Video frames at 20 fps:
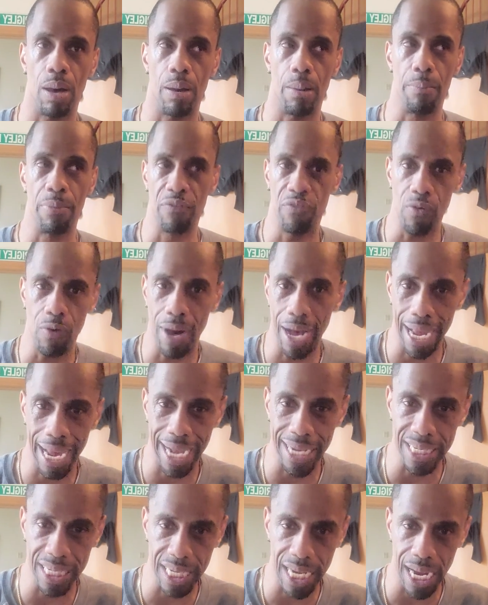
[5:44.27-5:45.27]
Before I
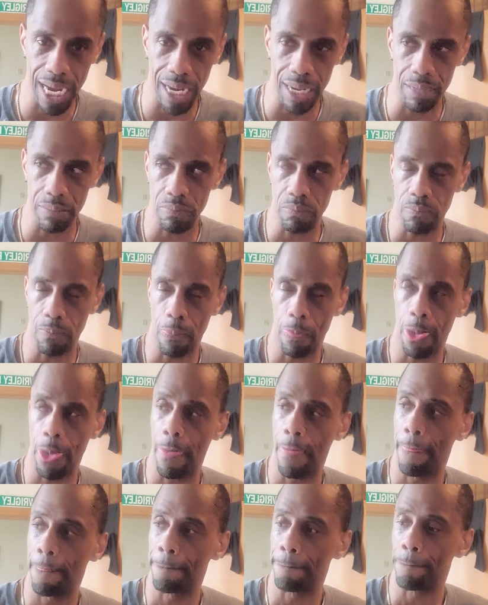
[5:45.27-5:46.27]
got shot,
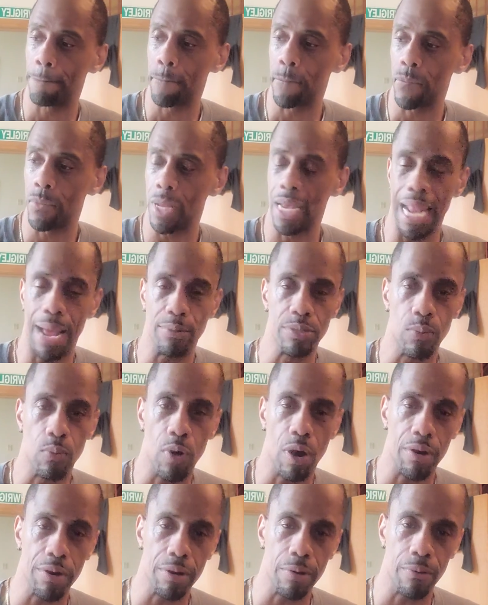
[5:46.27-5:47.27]
and I was
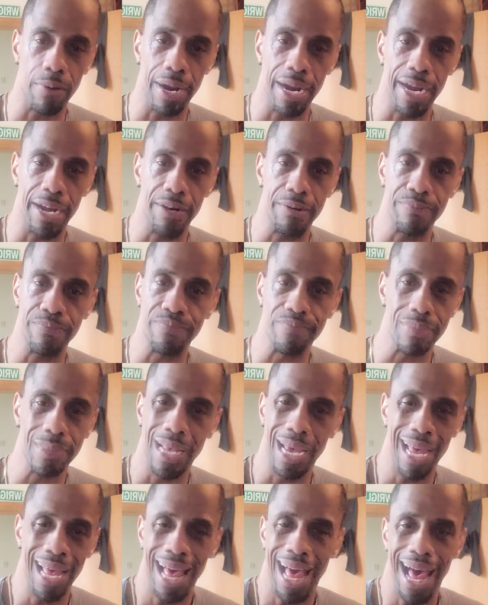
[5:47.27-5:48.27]
walking around,
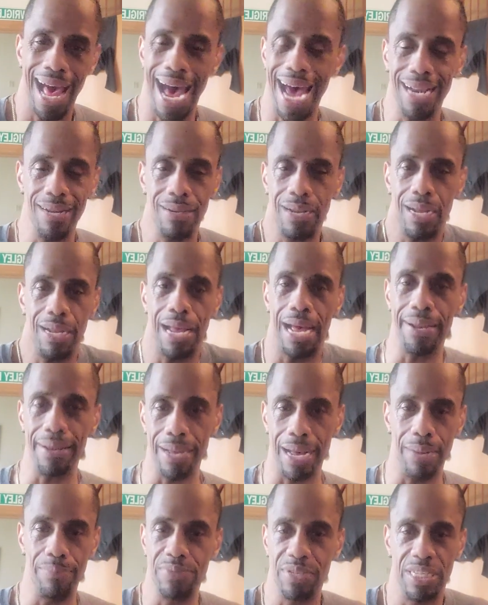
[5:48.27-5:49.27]

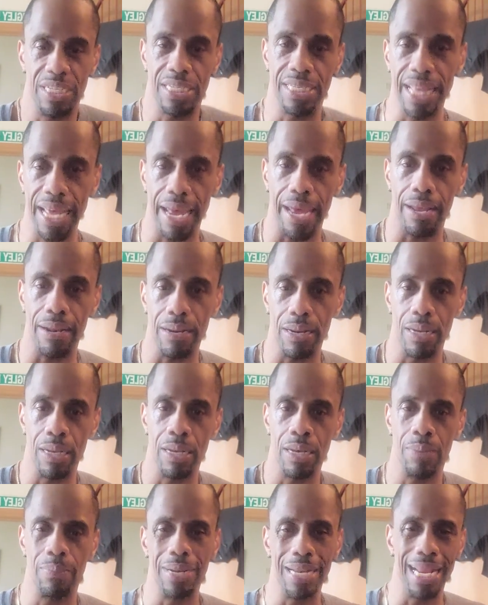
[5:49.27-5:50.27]
I'm just that.
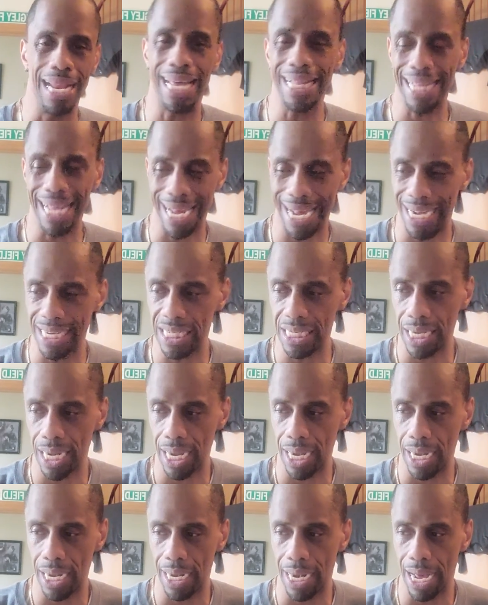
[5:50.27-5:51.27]
But then after I got
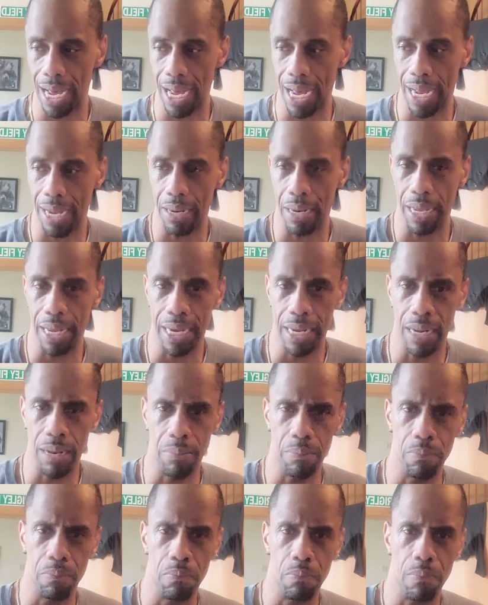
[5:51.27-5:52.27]
shot, and I end up
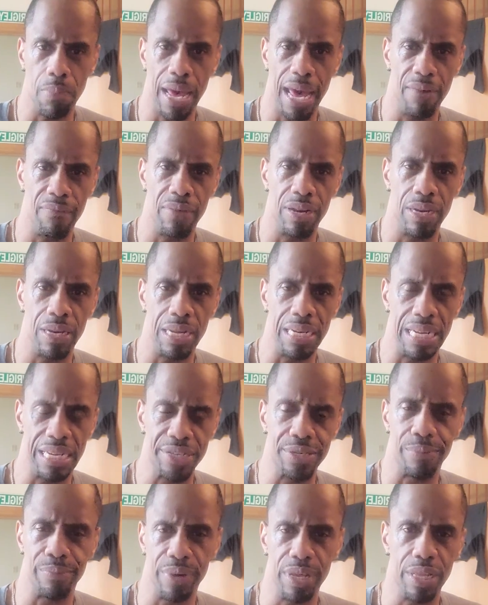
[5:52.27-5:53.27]
having a
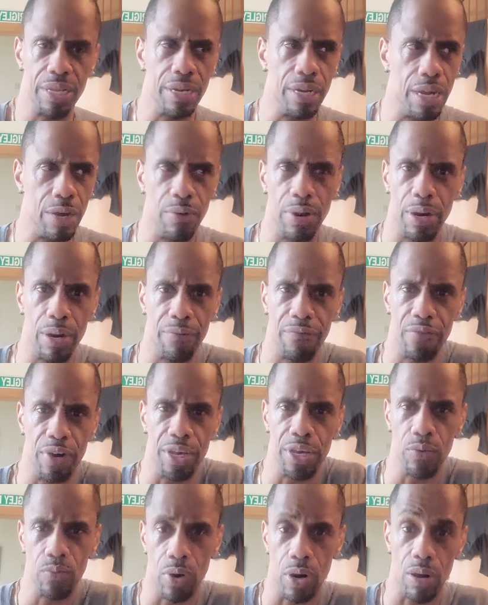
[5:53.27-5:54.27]
disability, or whatever the fuck
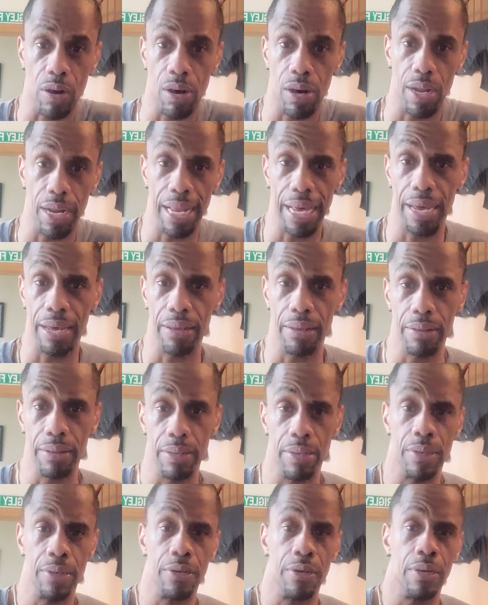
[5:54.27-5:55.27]
you want to call that,
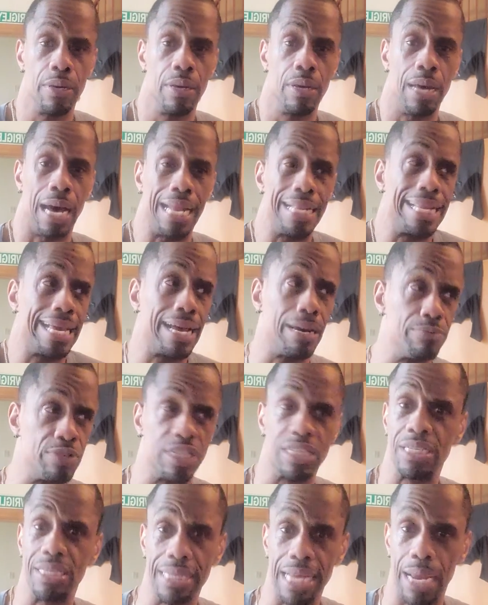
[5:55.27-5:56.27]
I think I'm
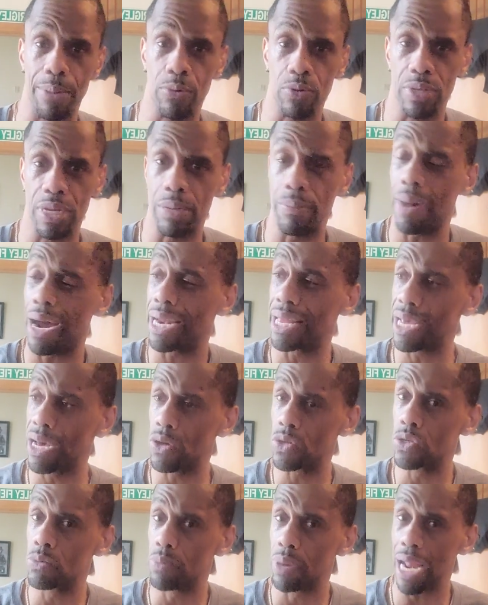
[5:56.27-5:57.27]
just as able as anybody
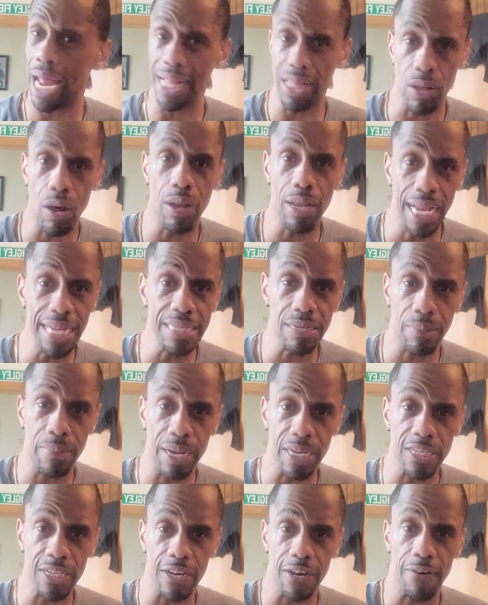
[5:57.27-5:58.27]
else. But I thought less of
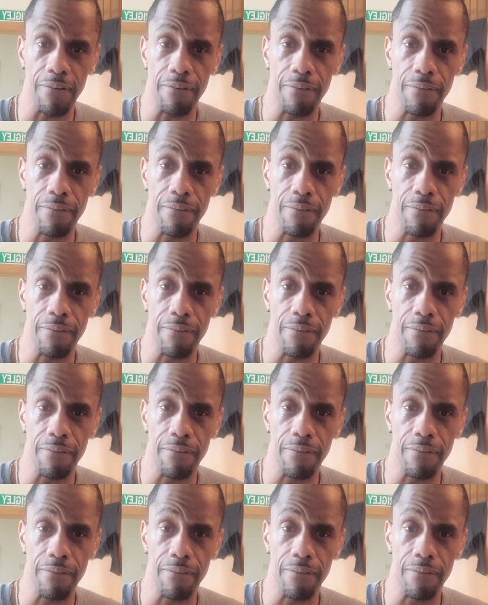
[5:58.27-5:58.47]
myself.